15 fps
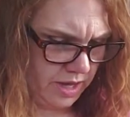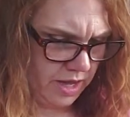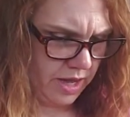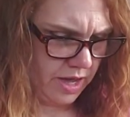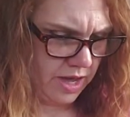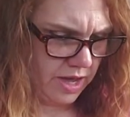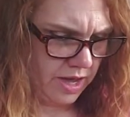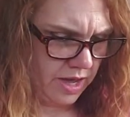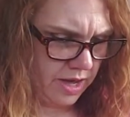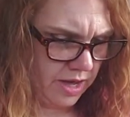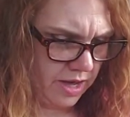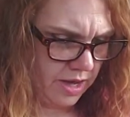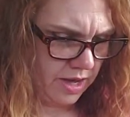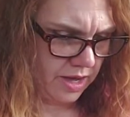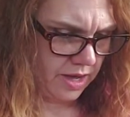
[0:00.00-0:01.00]

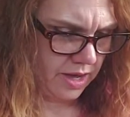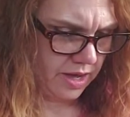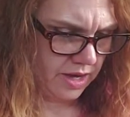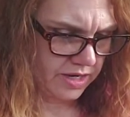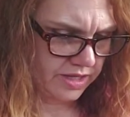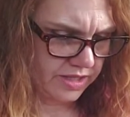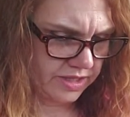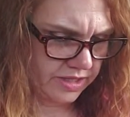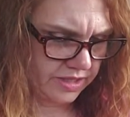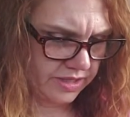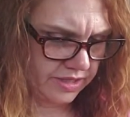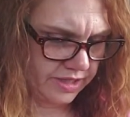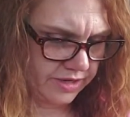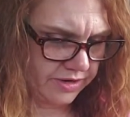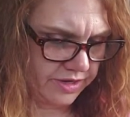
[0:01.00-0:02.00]
Uh,
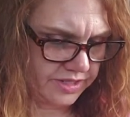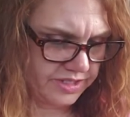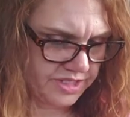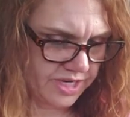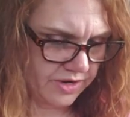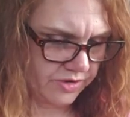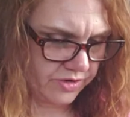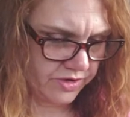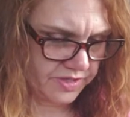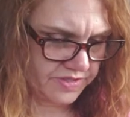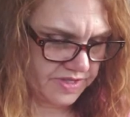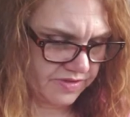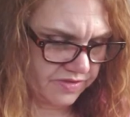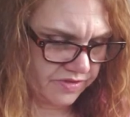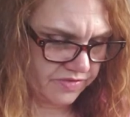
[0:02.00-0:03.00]
clear and tender is
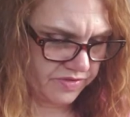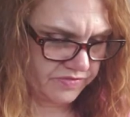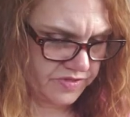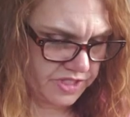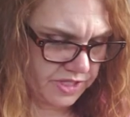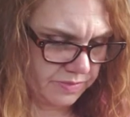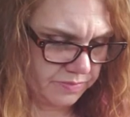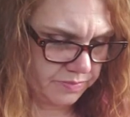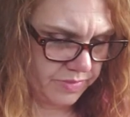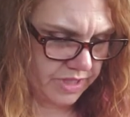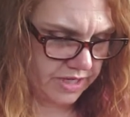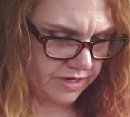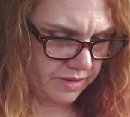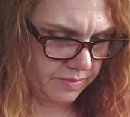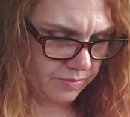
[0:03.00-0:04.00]
ever 15
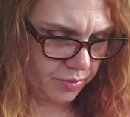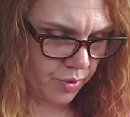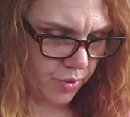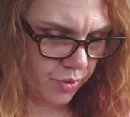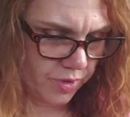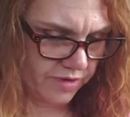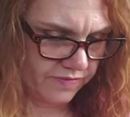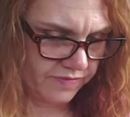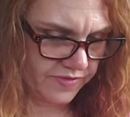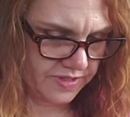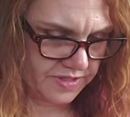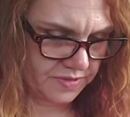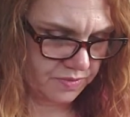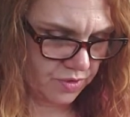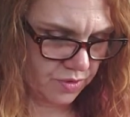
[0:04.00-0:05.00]
minute pore
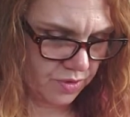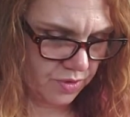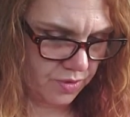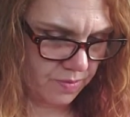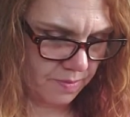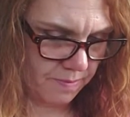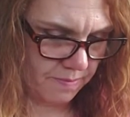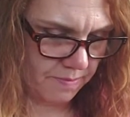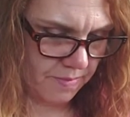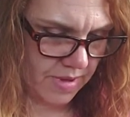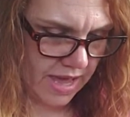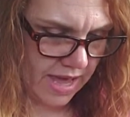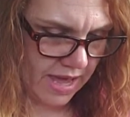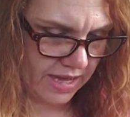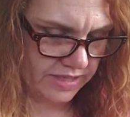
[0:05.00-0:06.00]
invisible
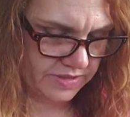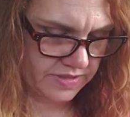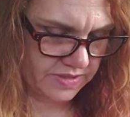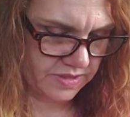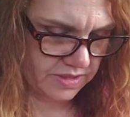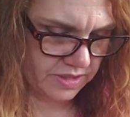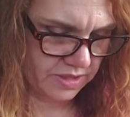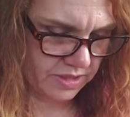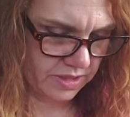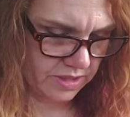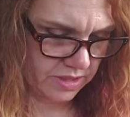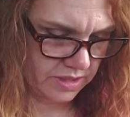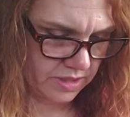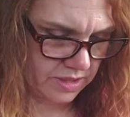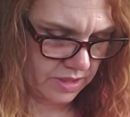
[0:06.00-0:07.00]
mask
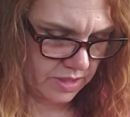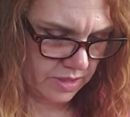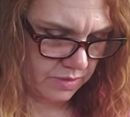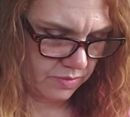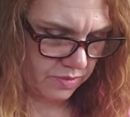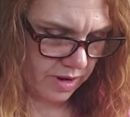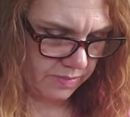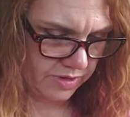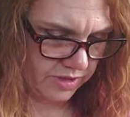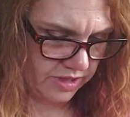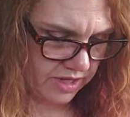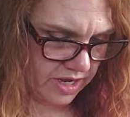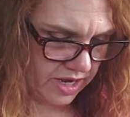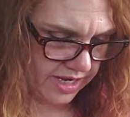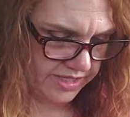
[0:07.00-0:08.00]
rapidly
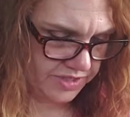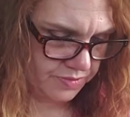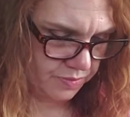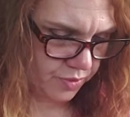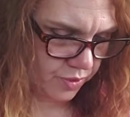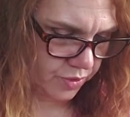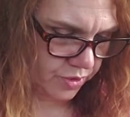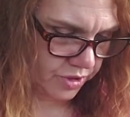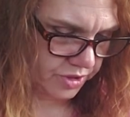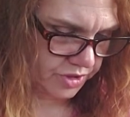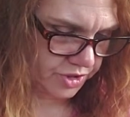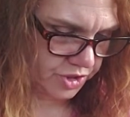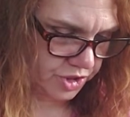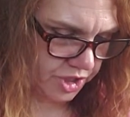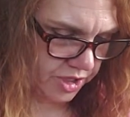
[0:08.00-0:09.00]
hides
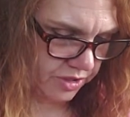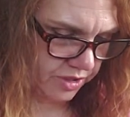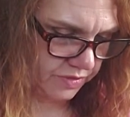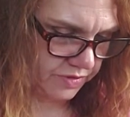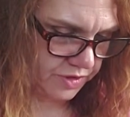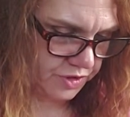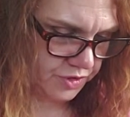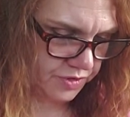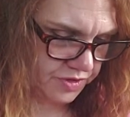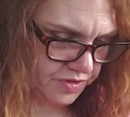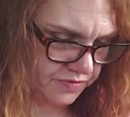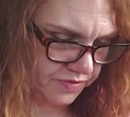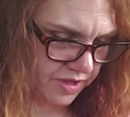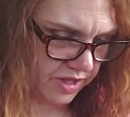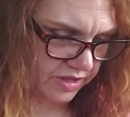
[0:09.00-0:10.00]
pores, gently restores
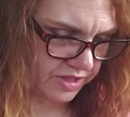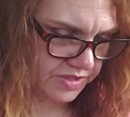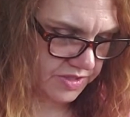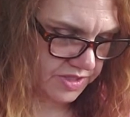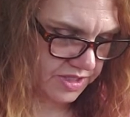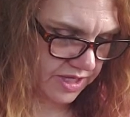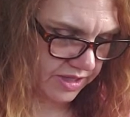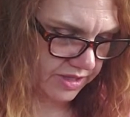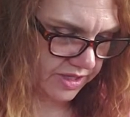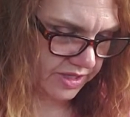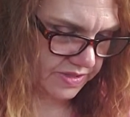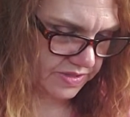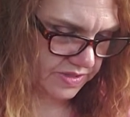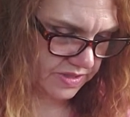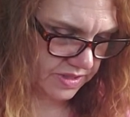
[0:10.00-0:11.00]
flawless and
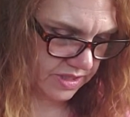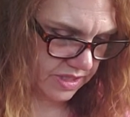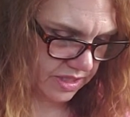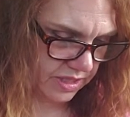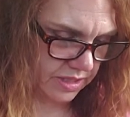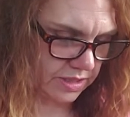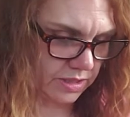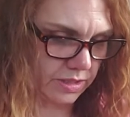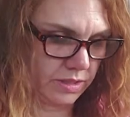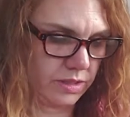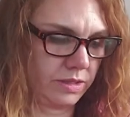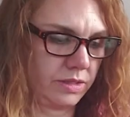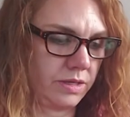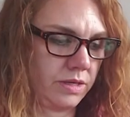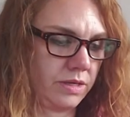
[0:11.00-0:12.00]
delicate
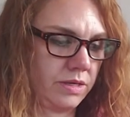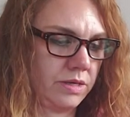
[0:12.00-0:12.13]
skin.